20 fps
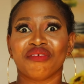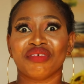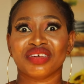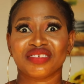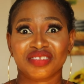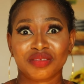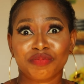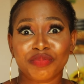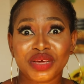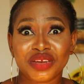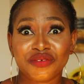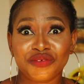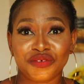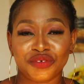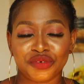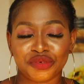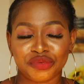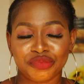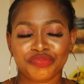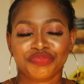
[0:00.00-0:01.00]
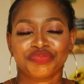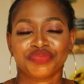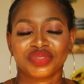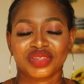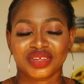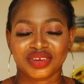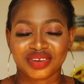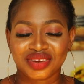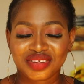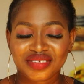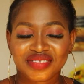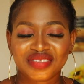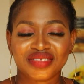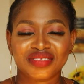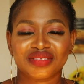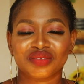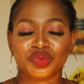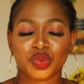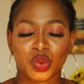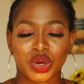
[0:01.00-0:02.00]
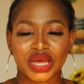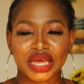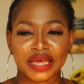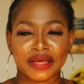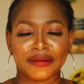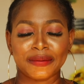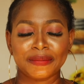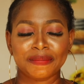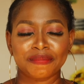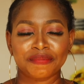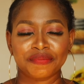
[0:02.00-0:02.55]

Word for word: respectful. This is where